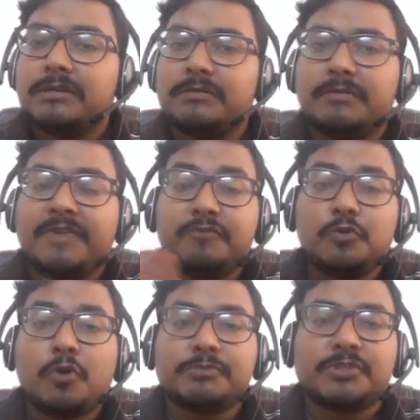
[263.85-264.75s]
We have two
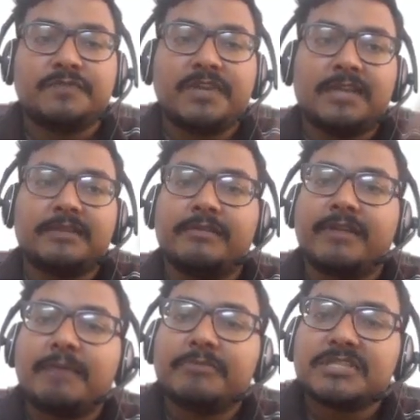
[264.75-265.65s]
options: we either
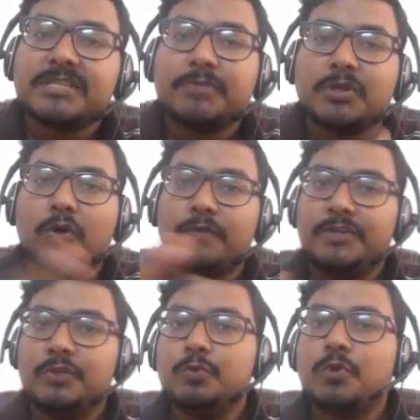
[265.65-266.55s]
grab this number or we
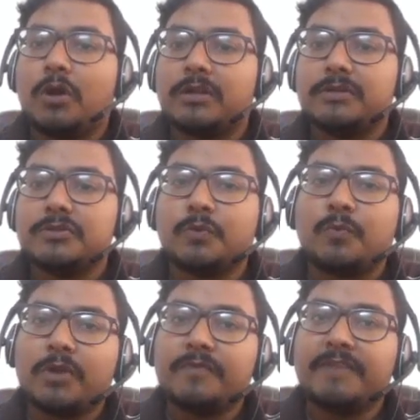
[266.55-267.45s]
do not. So
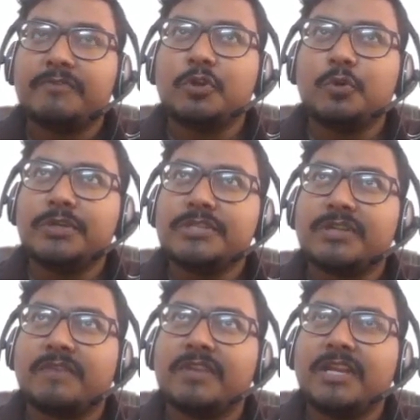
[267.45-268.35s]
what we have to do is,
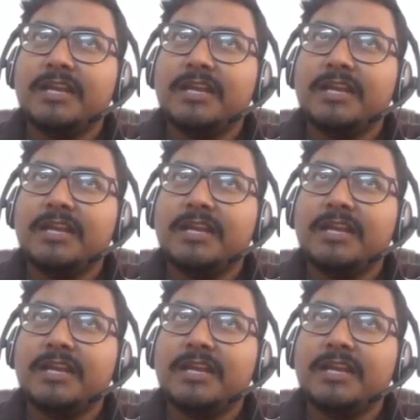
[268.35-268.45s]
roughly,